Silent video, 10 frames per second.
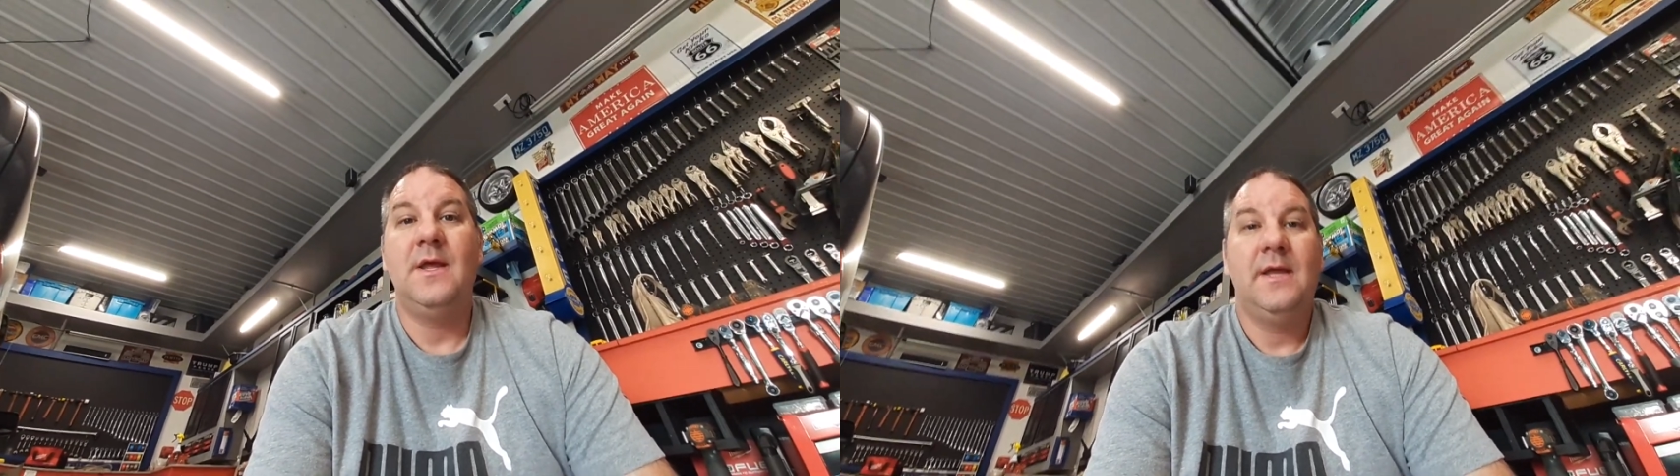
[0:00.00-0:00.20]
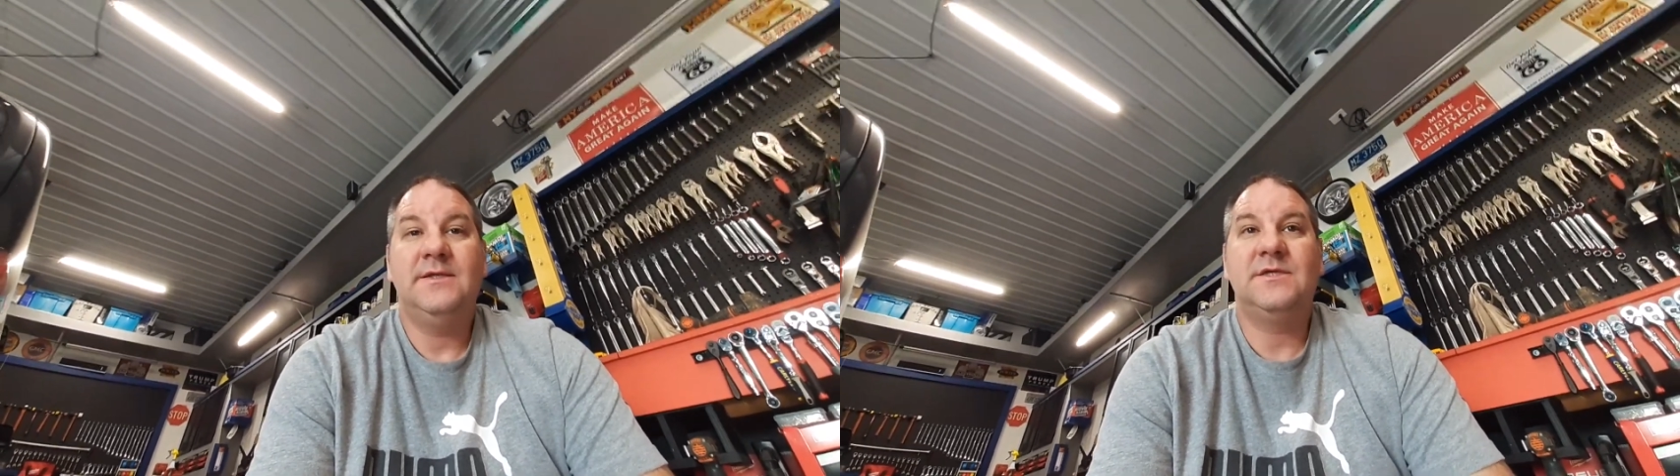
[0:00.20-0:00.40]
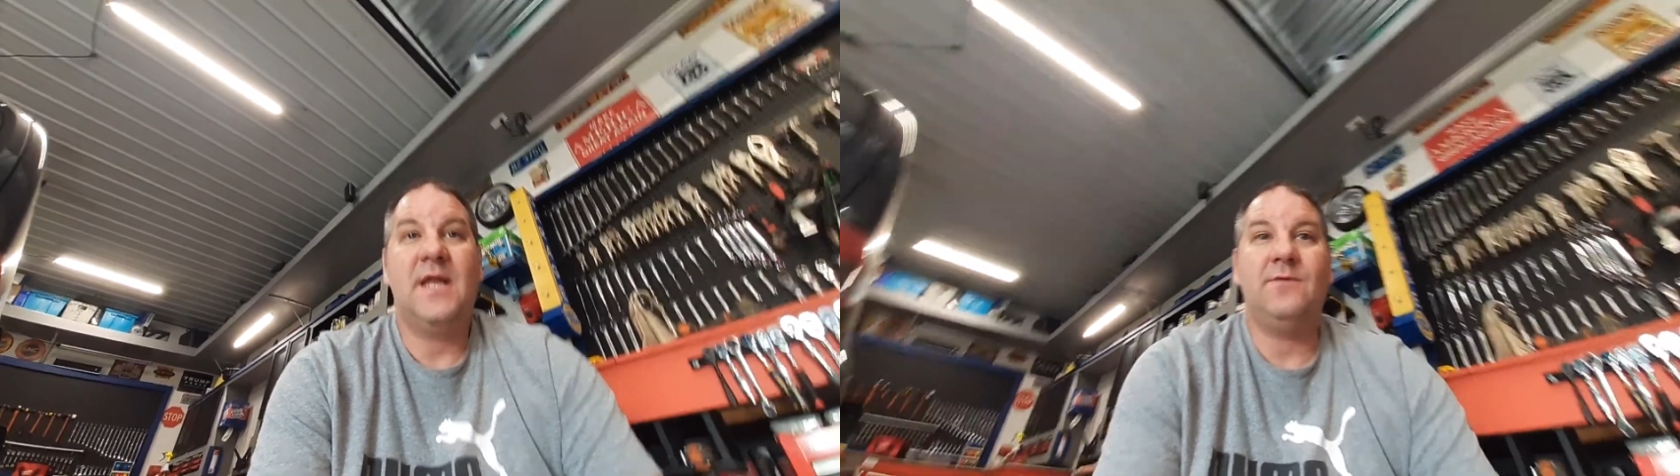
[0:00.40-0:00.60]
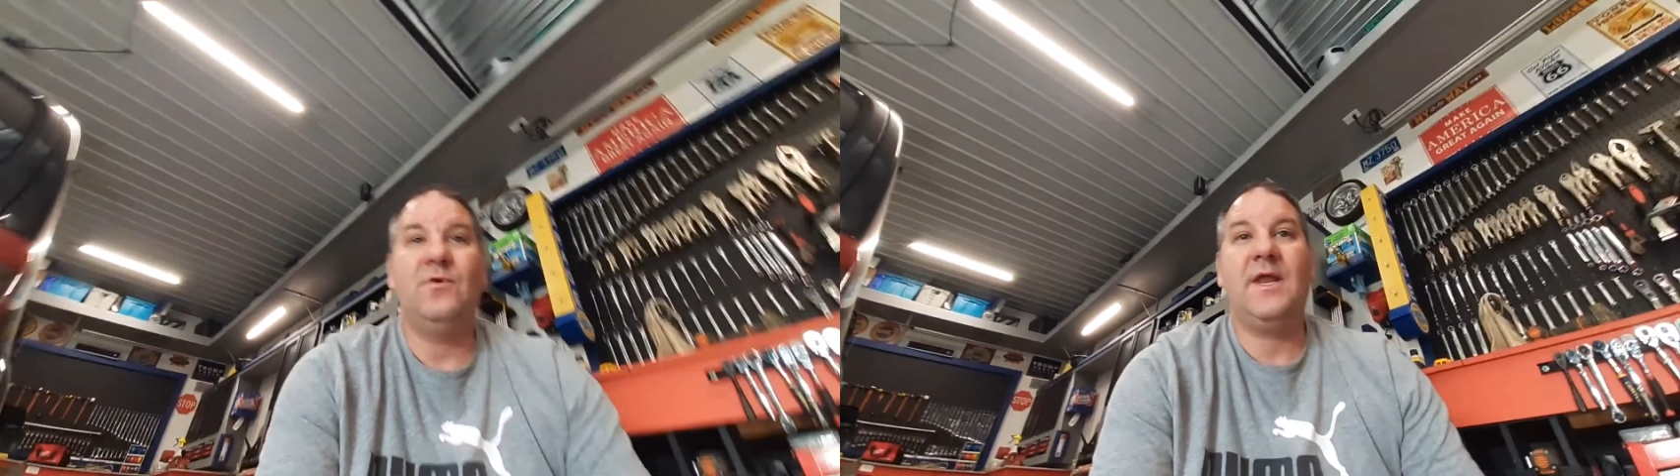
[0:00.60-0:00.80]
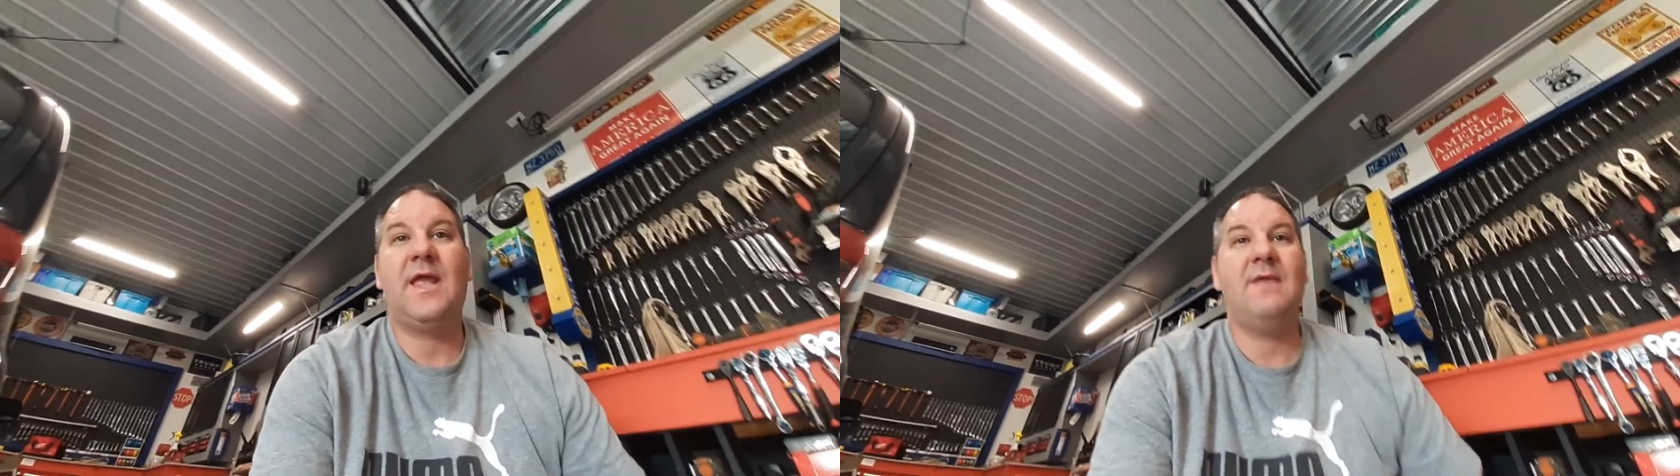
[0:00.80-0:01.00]
It's like when
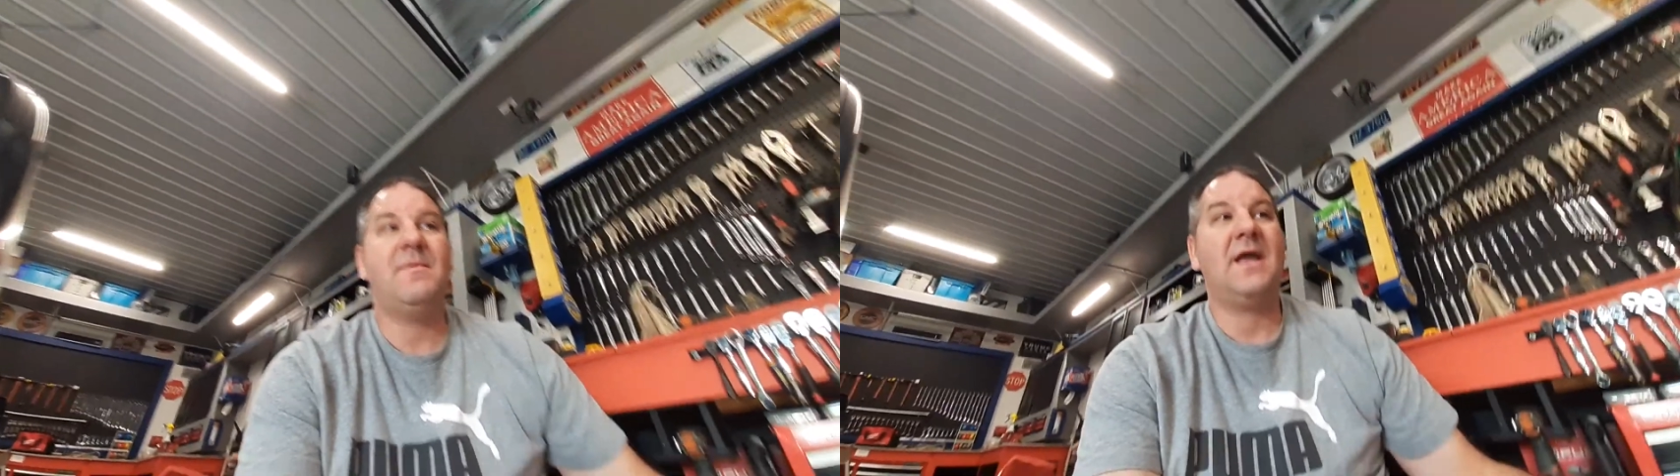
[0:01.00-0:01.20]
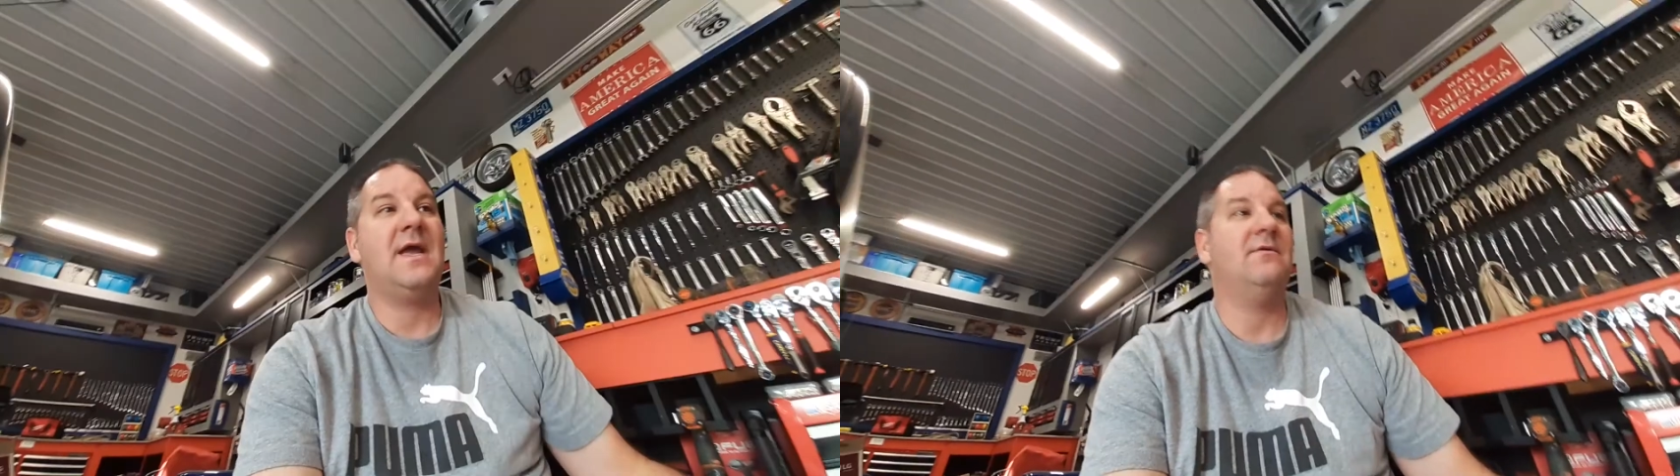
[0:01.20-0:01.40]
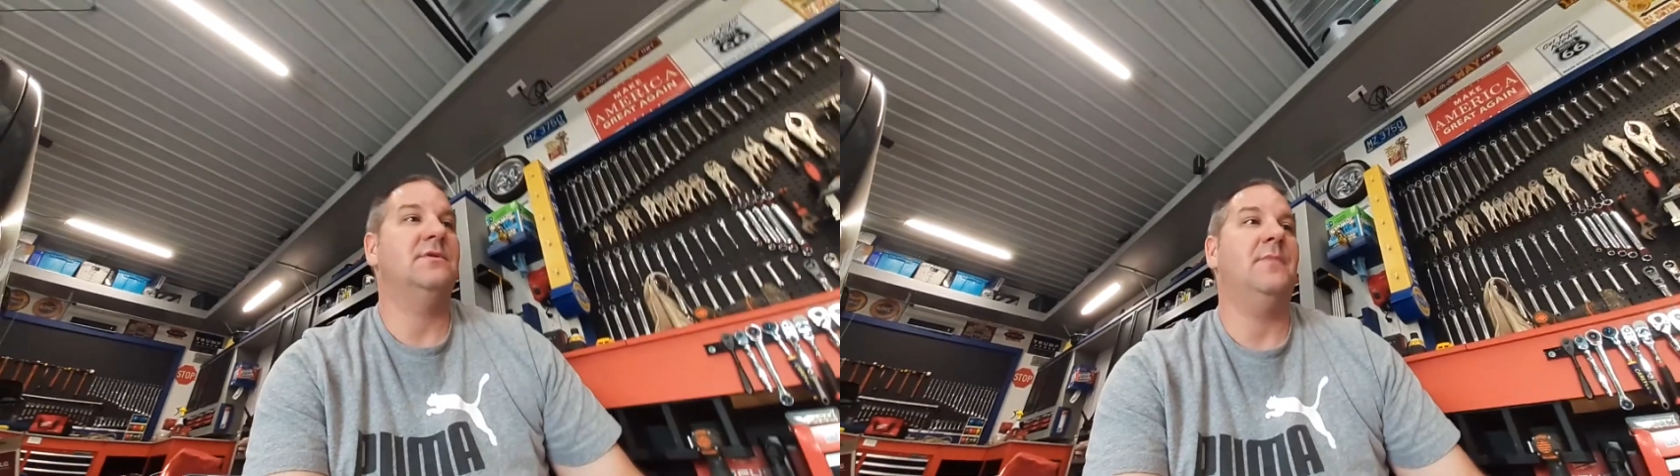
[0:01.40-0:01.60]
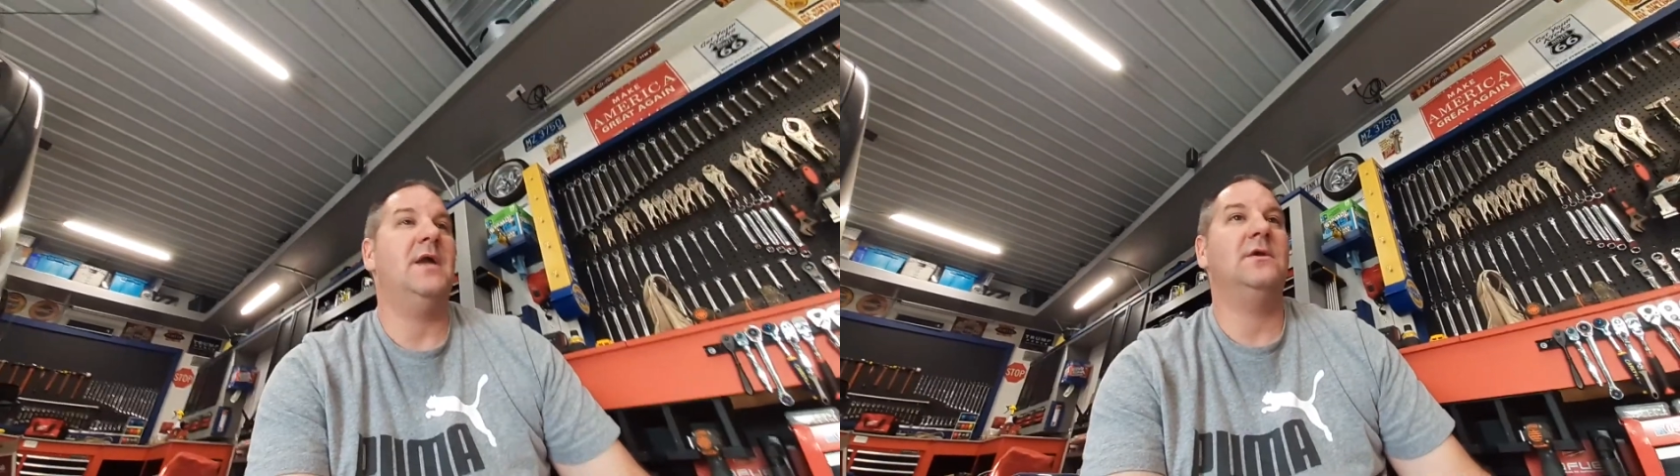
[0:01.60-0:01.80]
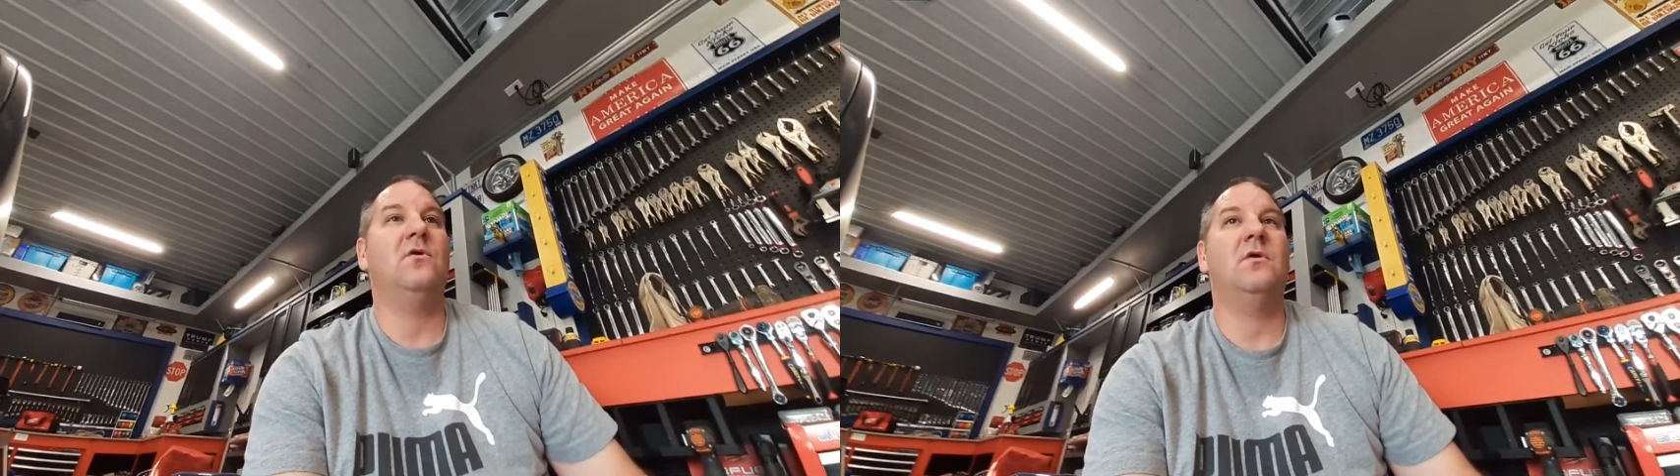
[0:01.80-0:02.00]
they came back out with the
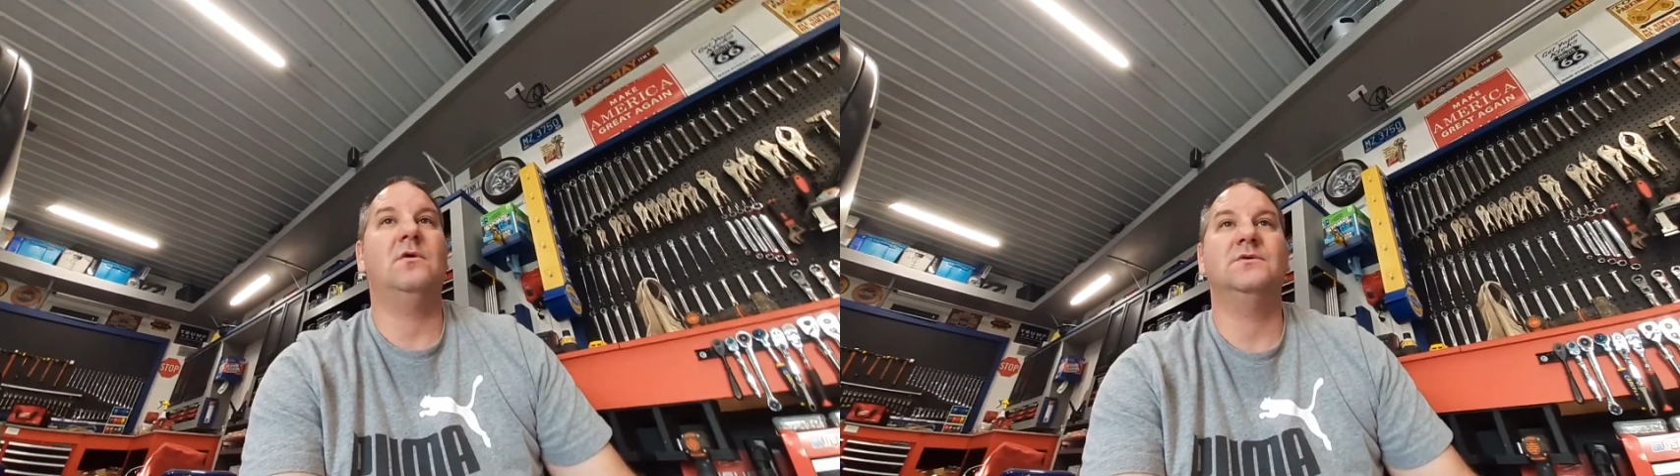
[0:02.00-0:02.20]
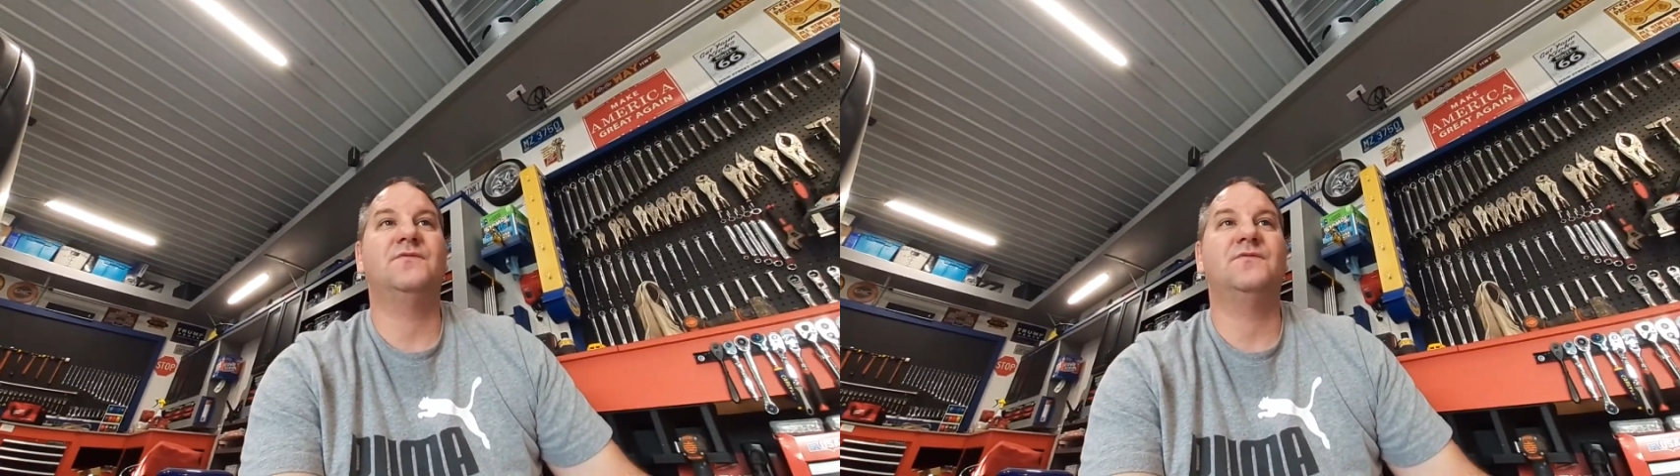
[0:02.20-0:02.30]
Monte Carlos